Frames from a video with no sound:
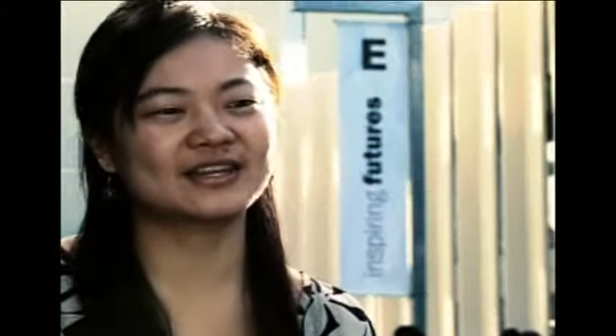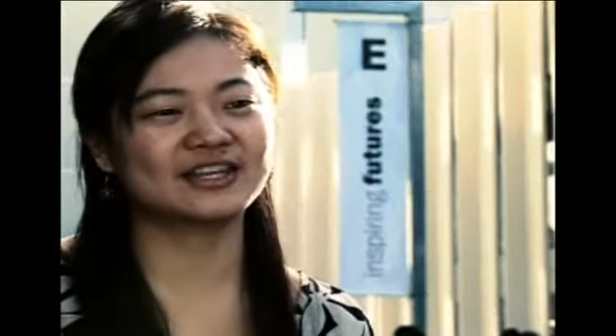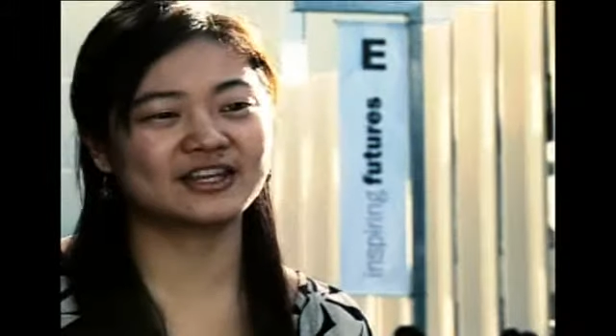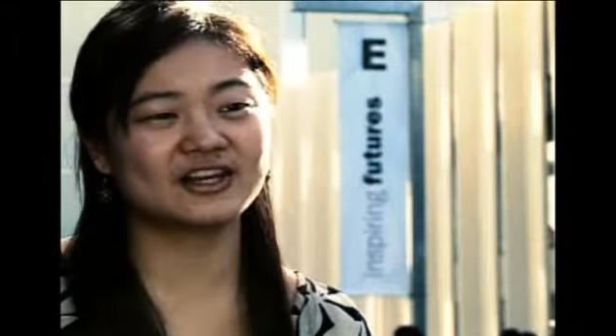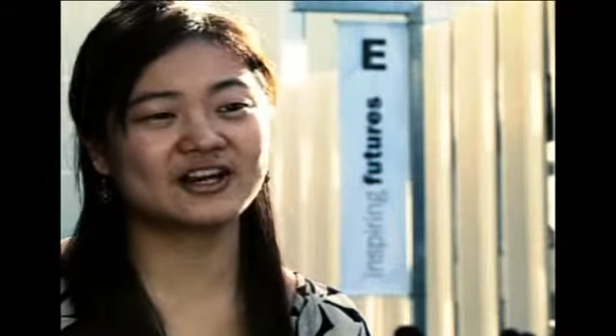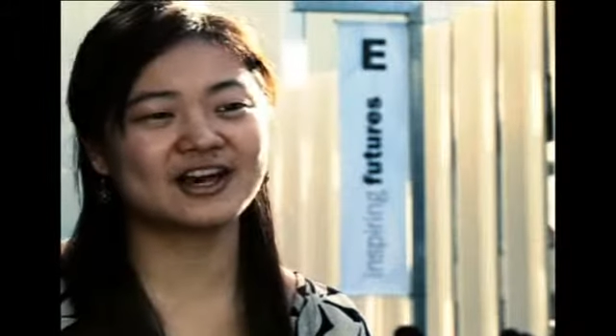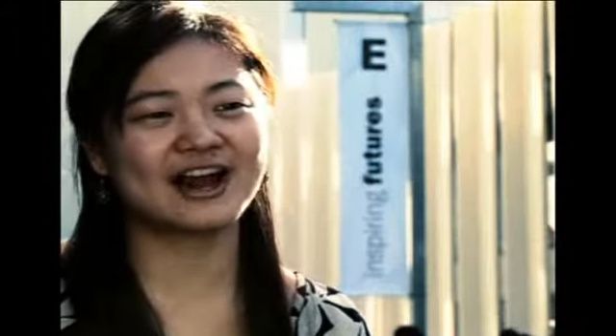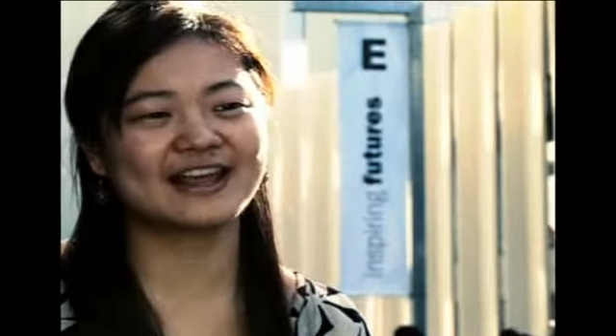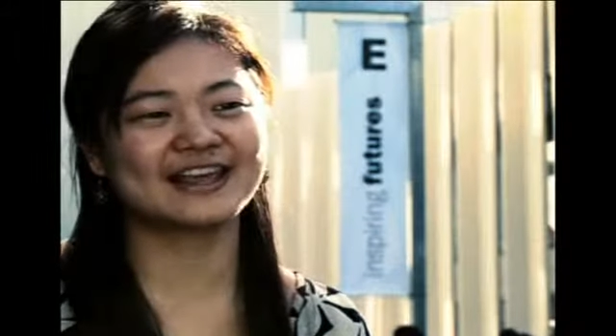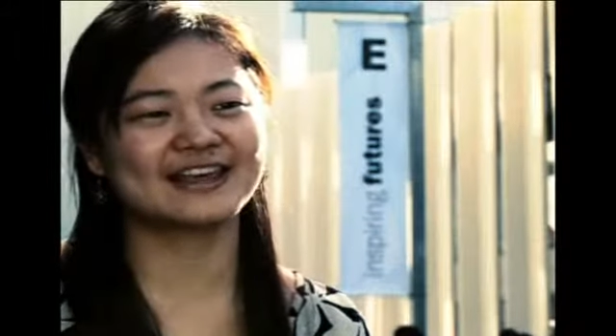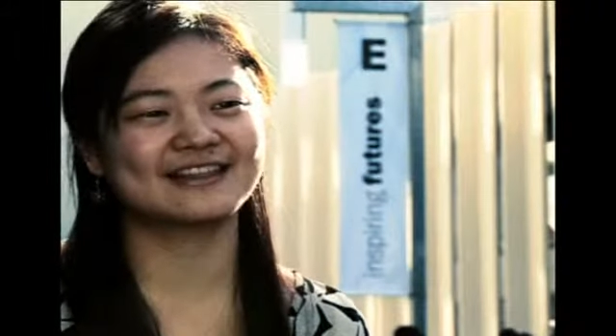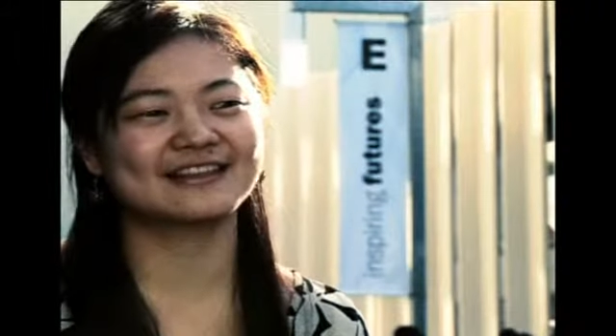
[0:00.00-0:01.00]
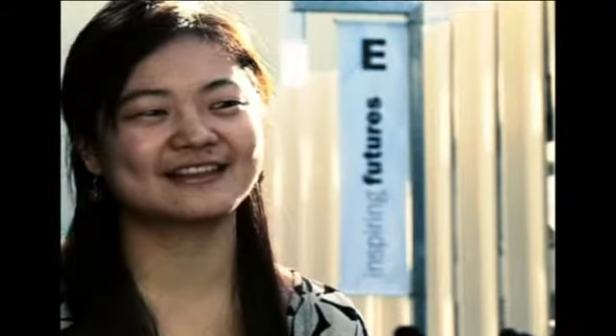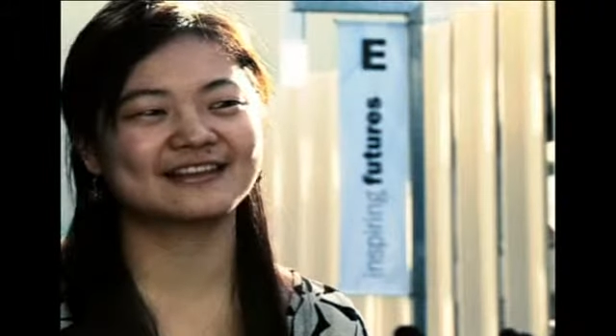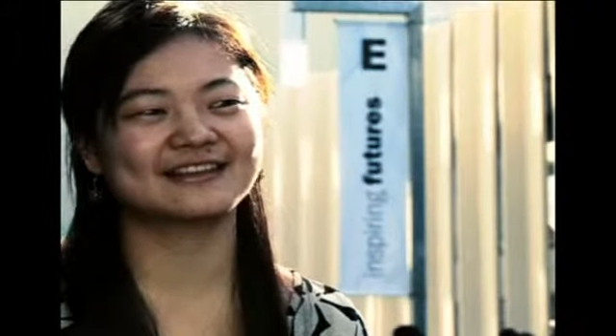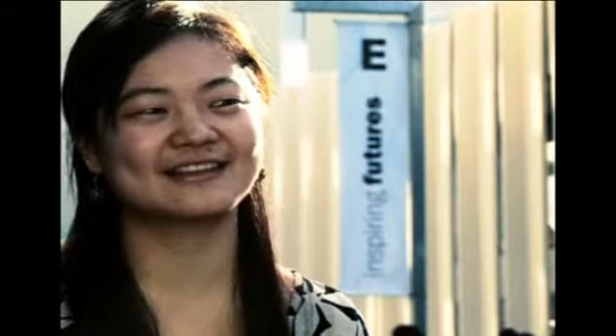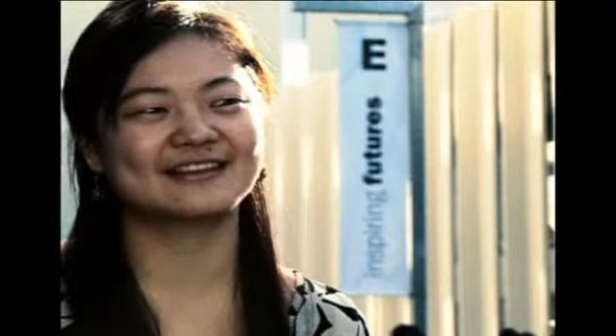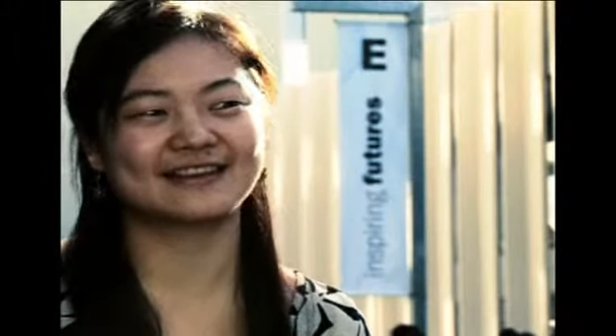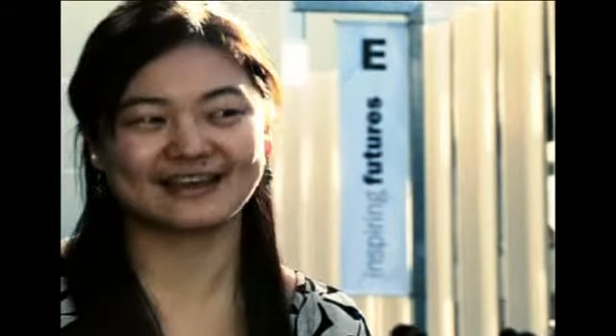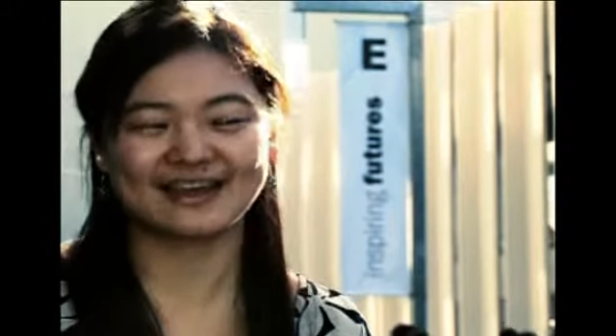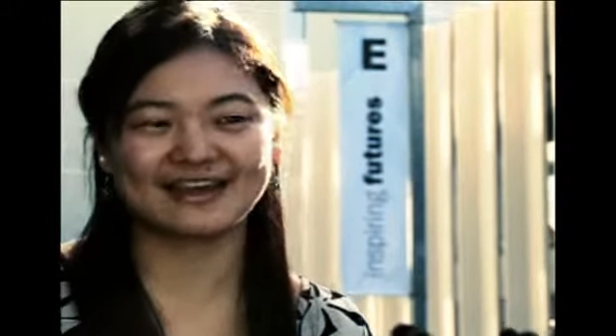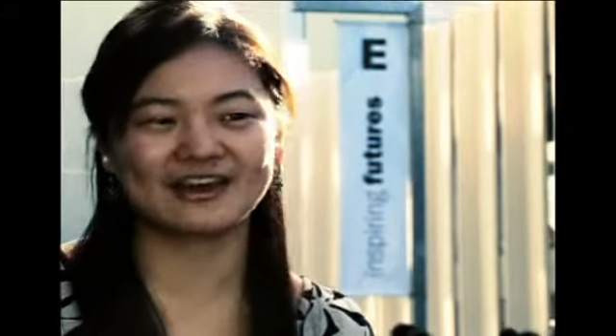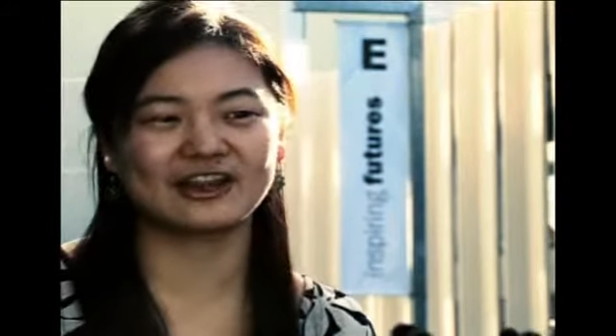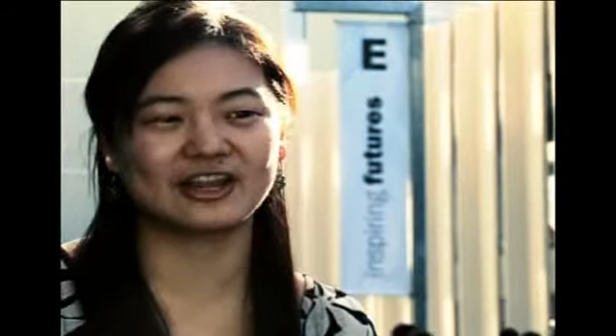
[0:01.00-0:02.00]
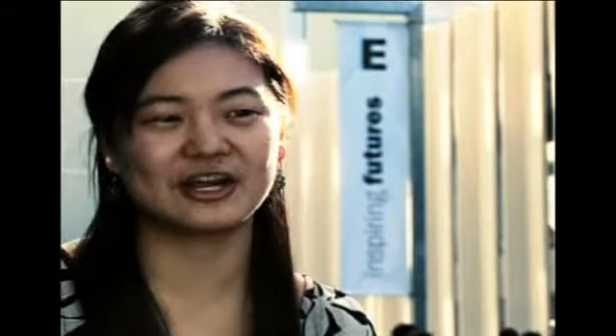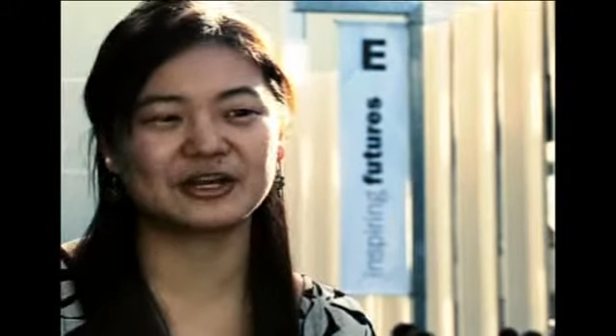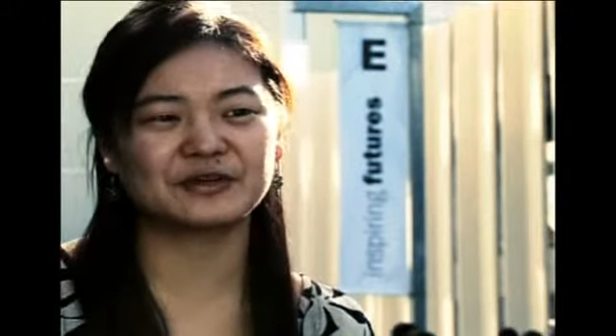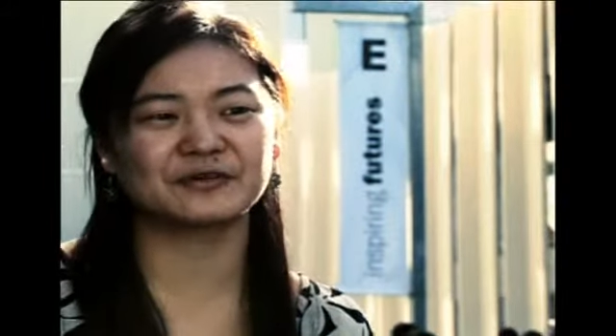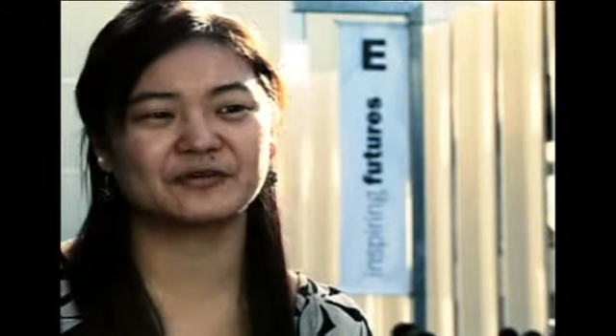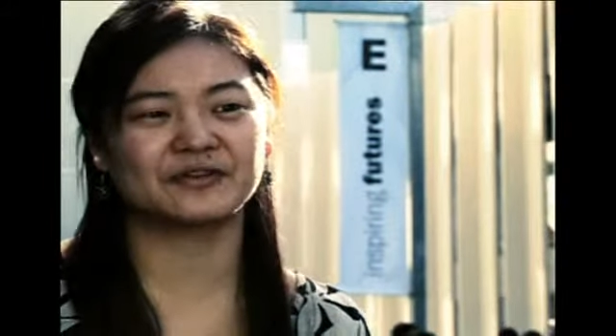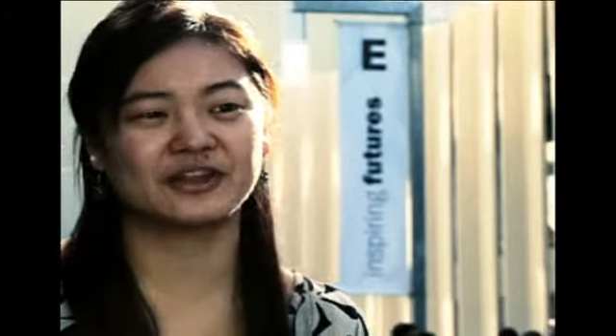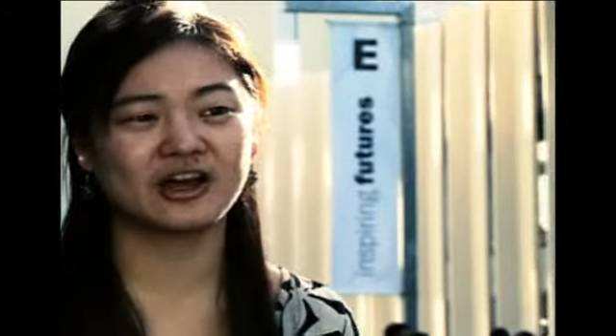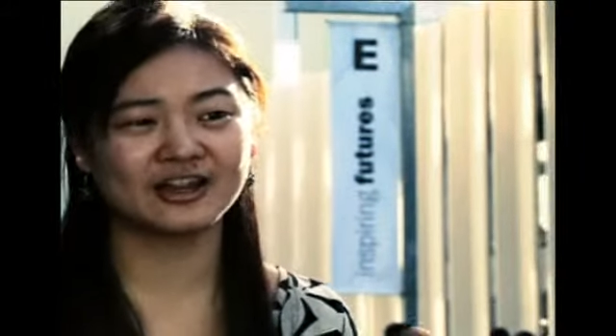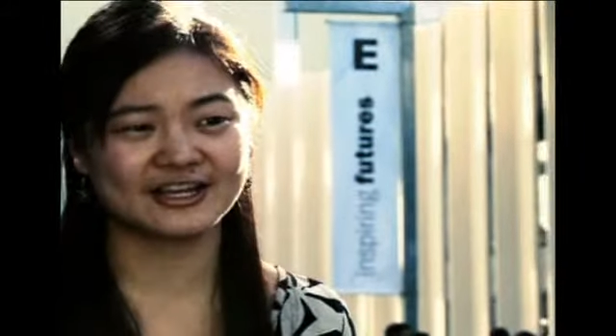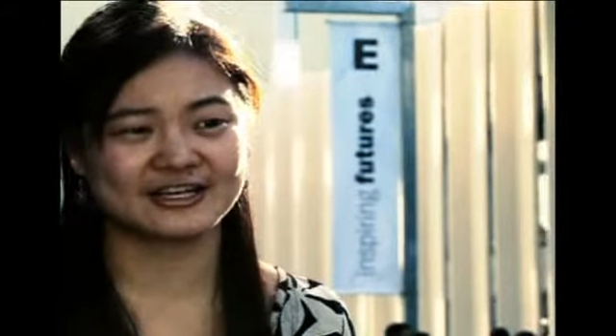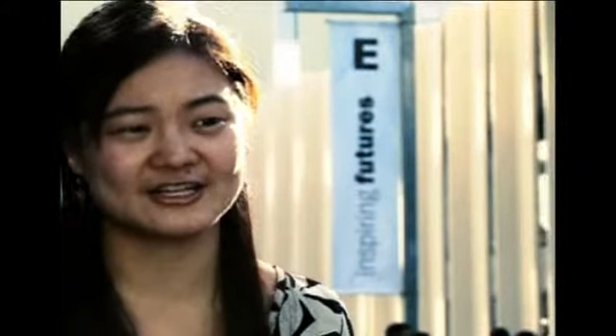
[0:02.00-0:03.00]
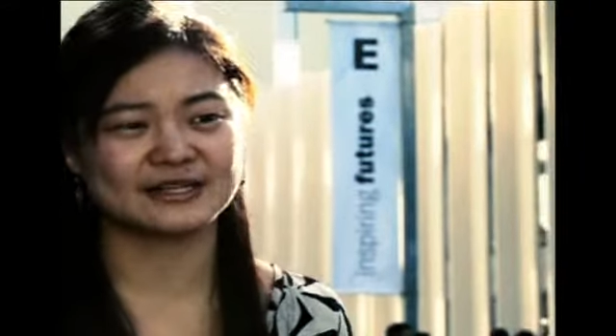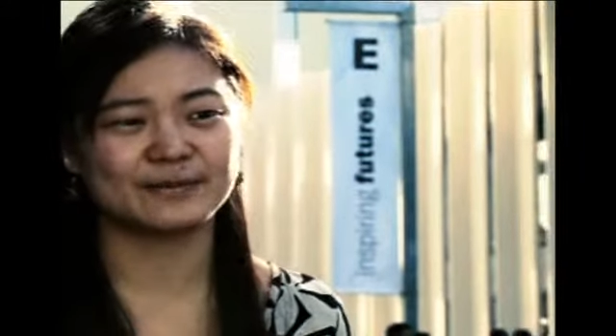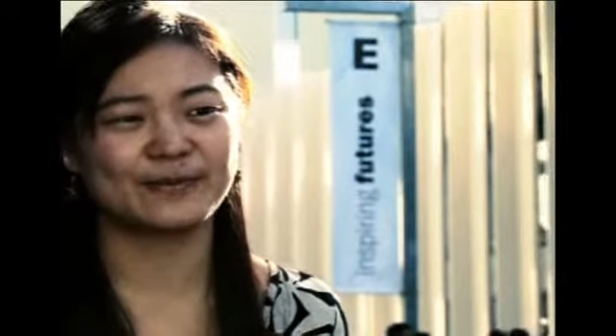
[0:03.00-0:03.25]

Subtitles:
here I can gain a lot of knowledge,